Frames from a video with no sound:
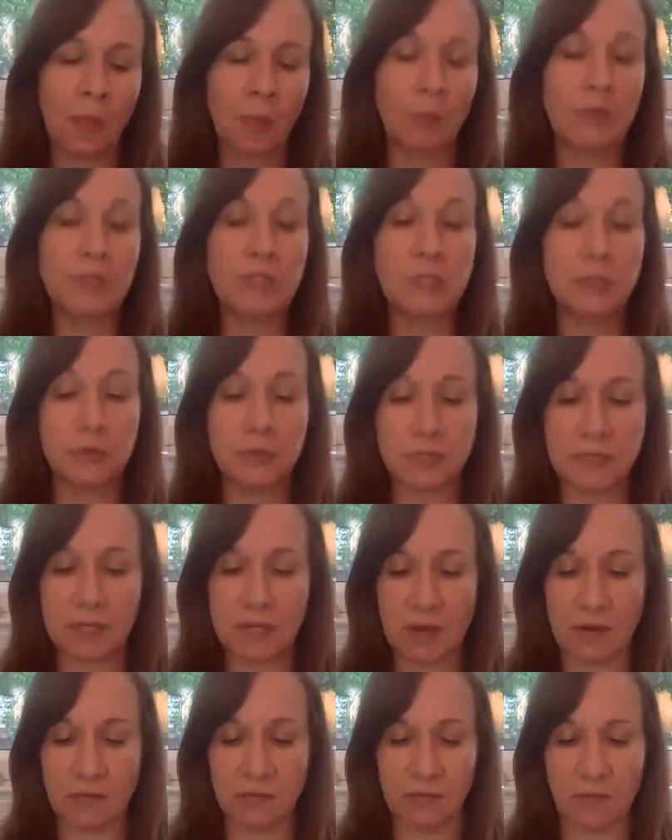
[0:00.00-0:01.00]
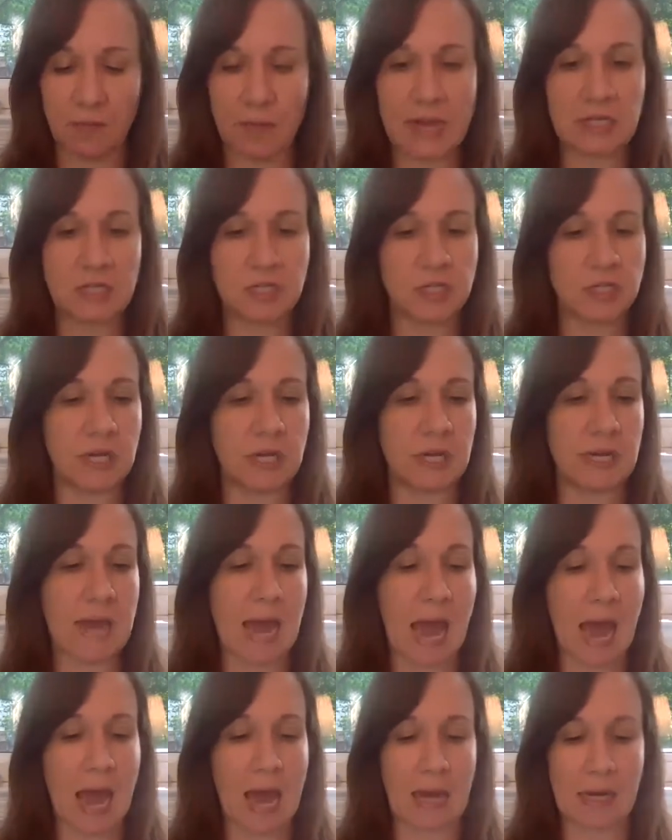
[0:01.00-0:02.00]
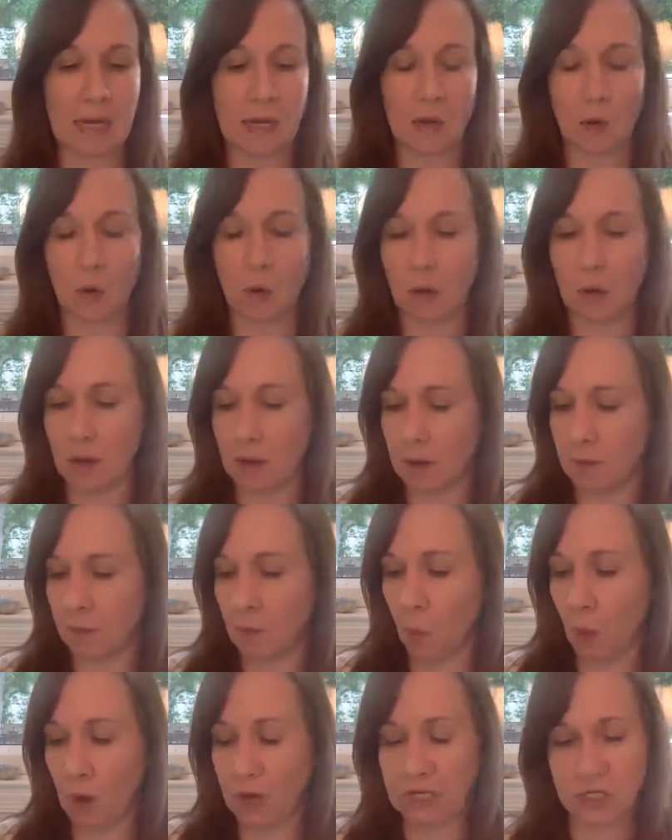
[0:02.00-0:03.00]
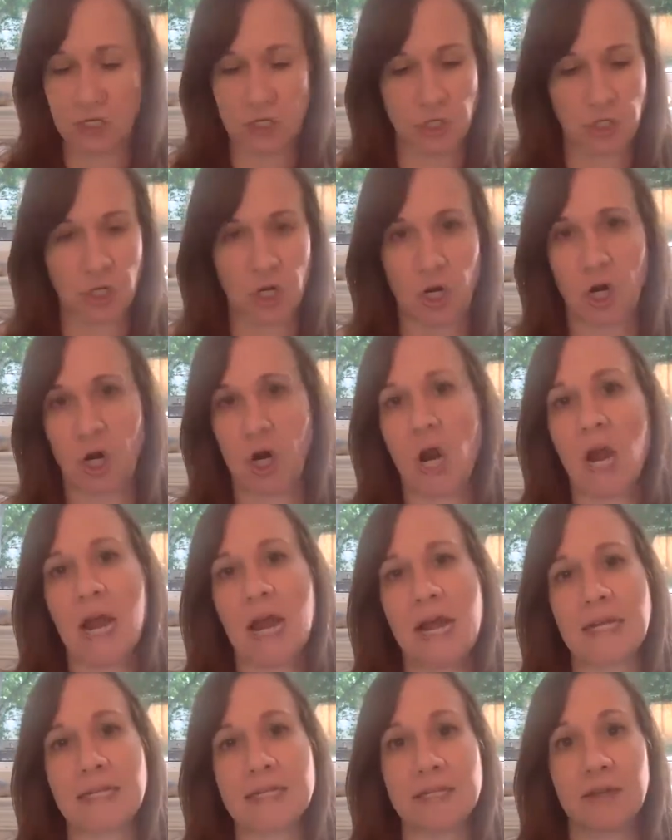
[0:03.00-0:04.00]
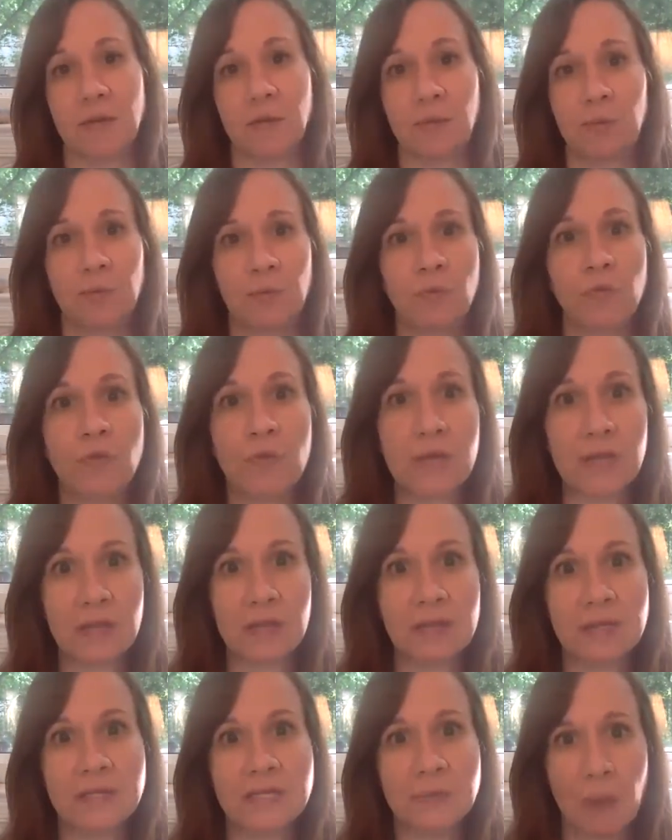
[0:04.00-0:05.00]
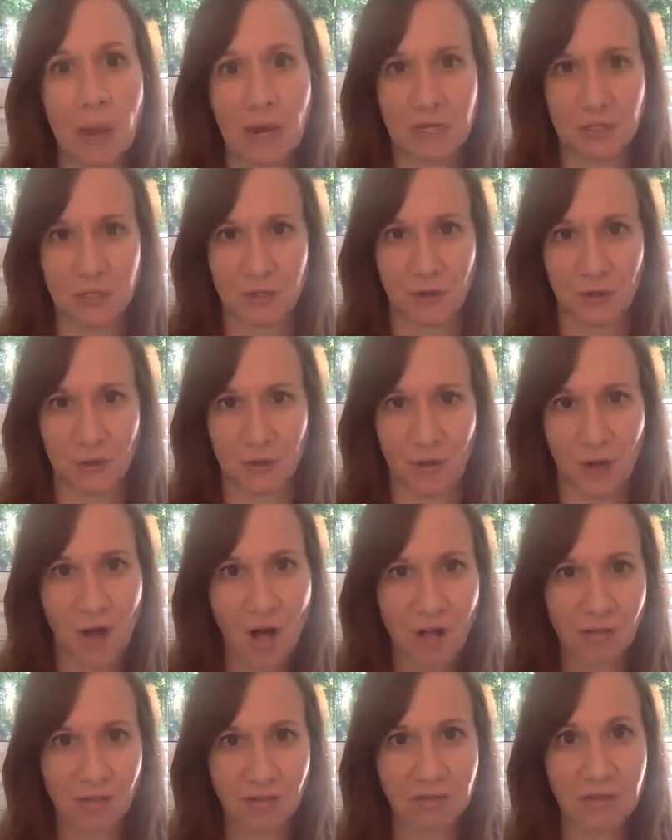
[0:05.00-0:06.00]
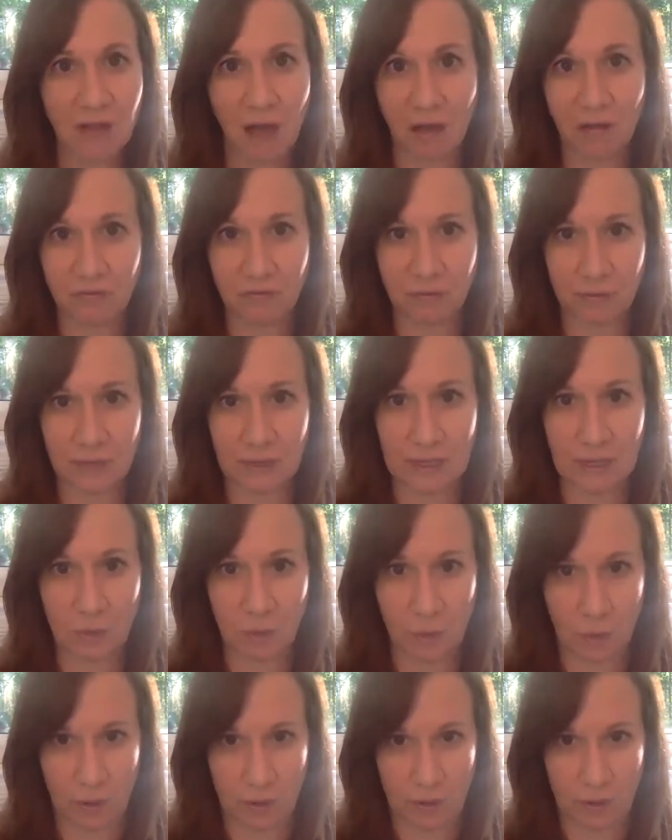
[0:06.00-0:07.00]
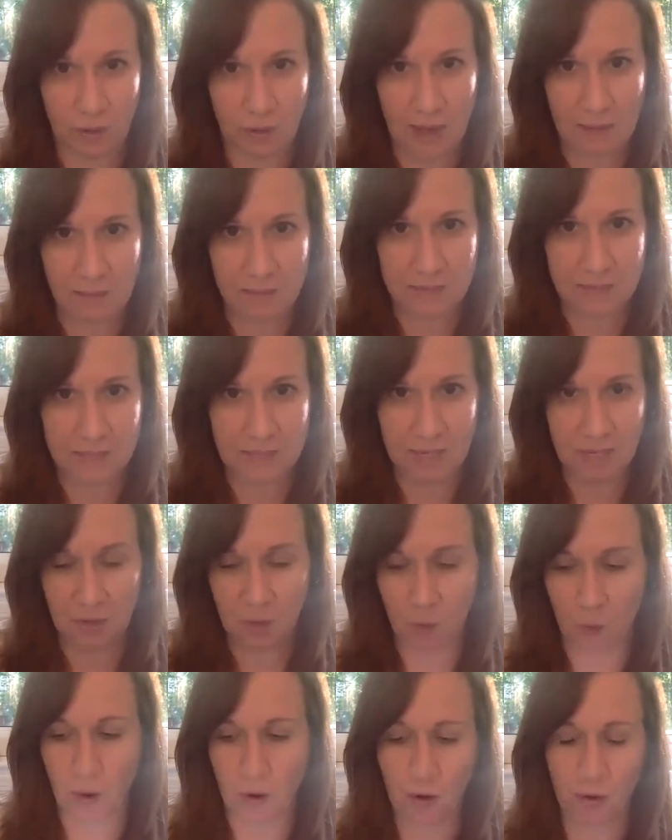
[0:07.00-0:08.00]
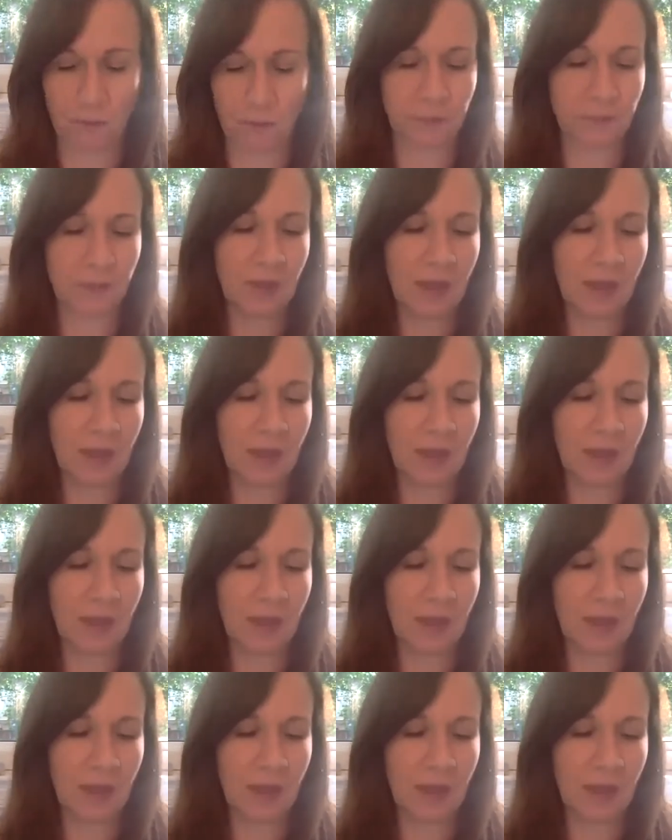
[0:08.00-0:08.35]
reducing inflammation, adding moisture. It's a really special, lovely oil, Abyssinian oil.